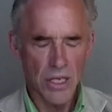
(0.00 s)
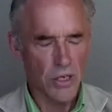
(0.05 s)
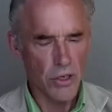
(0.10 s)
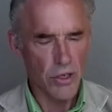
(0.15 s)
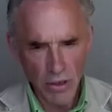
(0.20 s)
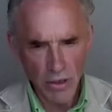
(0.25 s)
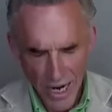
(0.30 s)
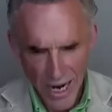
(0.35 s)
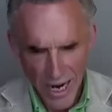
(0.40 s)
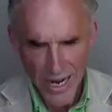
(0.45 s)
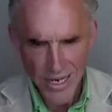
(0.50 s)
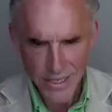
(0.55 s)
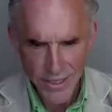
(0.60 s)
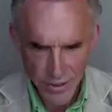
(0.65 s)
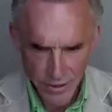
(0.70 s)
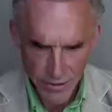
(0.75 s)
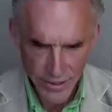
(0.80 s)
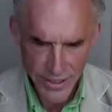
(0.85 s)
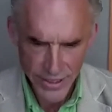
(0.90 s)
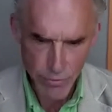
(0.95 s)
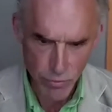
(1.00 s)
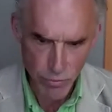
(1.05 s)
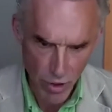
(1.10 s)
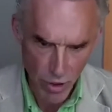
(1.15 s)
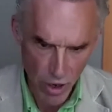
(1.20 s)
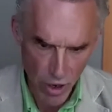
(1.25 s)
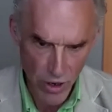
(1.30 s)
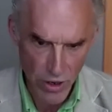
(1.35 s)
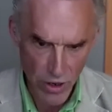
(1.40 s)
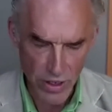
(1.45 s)
well, you're I'm, utterly I'm, I'm,
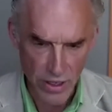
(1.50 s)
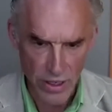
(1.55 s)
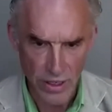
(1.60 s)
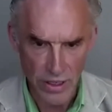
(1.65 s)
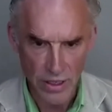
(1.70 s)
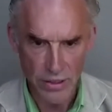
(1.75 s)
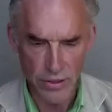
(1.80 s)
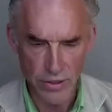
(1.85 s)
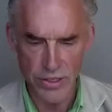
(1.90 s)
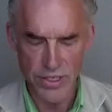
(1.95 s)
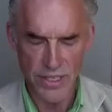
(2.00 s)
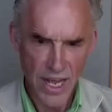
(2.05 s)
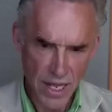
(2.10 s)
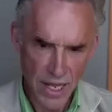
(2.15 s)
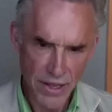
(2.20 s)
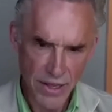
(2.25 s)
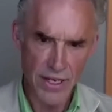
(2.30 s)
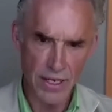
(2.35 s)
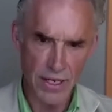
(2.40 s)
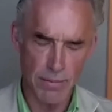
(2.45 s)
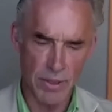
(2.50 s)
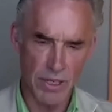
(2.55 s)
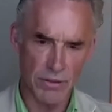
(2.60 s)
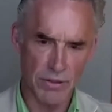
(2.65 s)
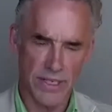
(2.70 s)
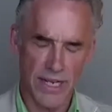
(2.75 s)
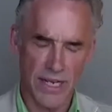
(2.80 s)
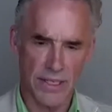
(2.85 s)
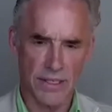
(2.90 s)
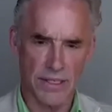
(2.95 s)
wrong. Listening. There's I'm nothing listening. about
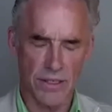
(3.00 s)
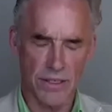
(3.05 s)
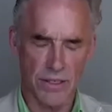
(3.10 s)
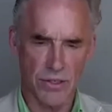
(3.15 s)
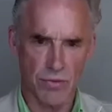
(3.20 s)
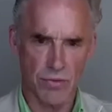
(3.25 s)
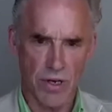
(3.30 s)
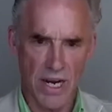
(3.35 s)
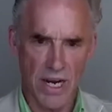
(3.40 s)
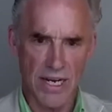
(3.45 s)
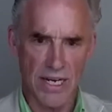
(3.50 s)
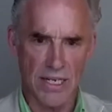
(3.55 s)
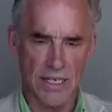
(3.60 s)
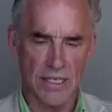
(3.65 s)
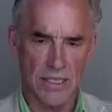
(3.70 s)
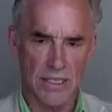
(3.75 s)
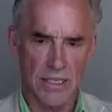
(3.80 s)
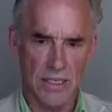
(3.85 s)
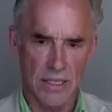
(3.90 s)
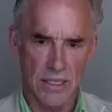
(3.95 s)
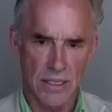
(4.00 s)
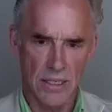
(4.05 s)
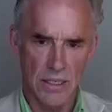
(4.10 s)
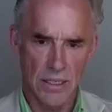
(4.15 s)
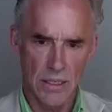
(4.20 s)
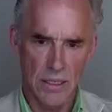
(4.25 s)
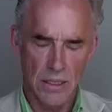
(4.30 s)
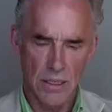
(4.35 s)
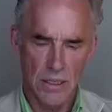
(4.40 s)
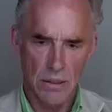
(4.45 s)
that that's right. You uh, are
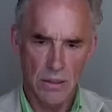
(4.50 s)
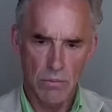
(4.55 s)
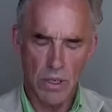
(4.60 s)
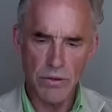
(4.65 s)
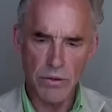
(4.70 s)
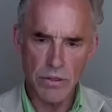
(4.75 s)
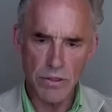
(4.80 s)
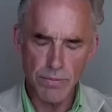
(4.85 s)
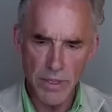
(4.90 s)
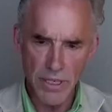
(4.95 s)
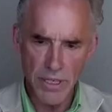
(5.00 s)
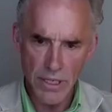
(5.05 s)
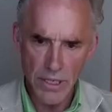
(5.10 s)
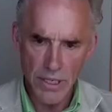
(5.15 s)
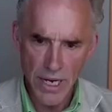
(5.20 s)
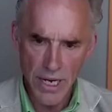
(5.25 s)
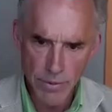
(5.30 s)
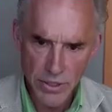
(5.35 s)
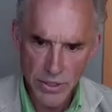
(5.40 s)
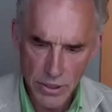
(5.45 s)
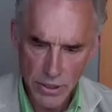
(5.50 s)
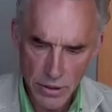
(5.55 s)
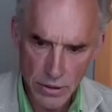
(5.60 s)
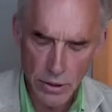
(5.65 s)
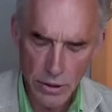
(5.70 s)
utterly so wrong. There's been an absolute